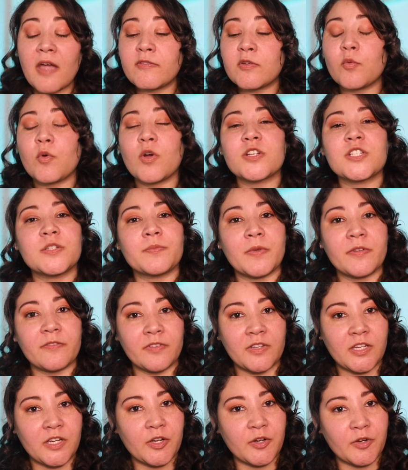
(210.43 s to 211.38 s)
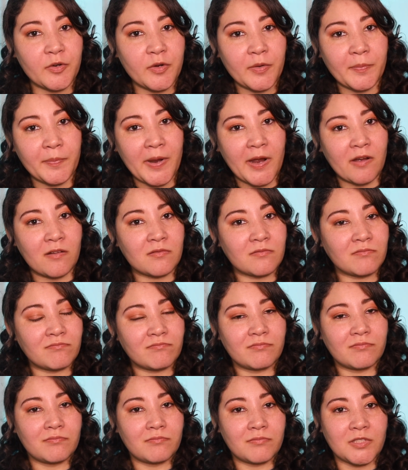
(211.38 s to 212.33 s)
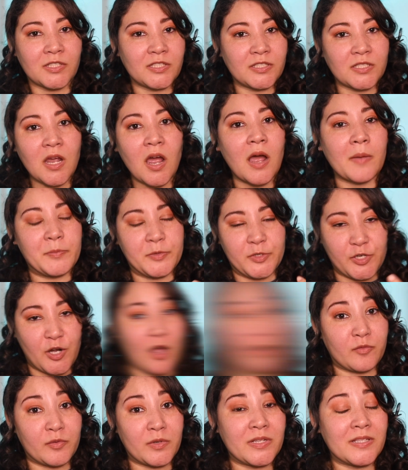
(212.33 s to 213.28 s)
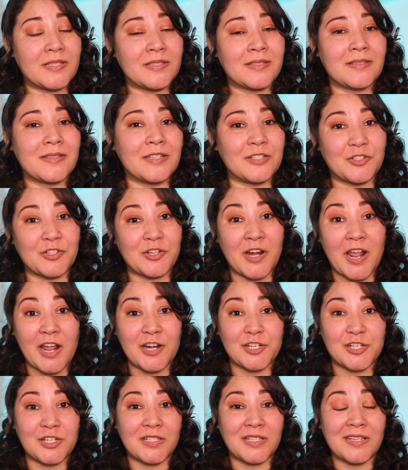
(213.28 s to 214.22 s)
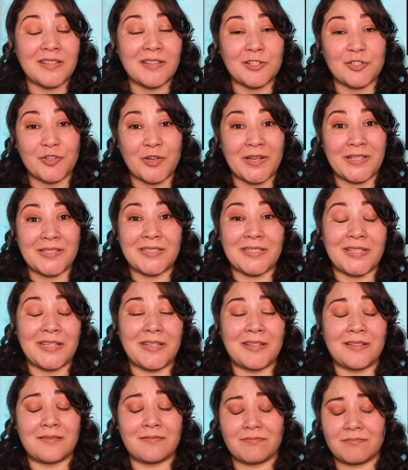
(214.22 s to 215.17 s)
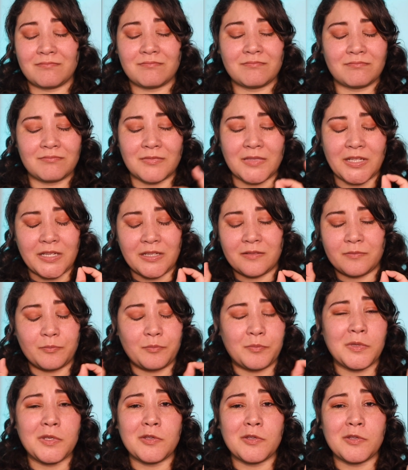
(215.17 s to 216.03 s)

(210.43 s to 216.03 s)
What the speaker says: If you haven't watched my video about the top genres internationally that translate like